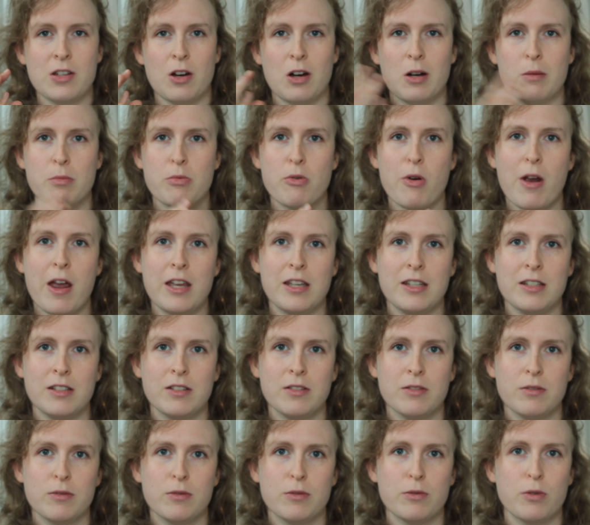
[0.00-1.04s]
our
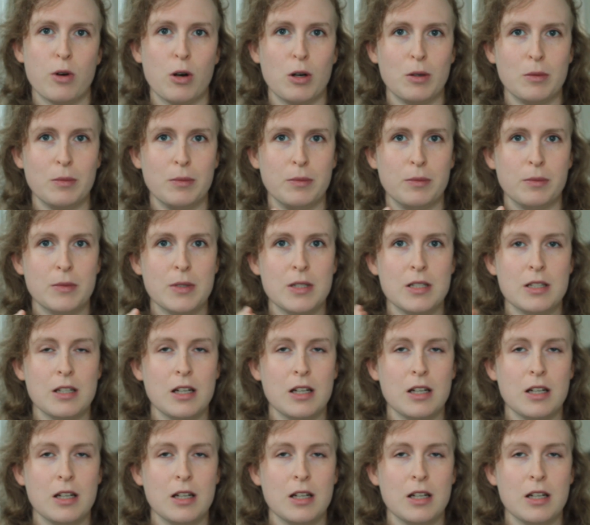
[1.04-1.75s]
brain from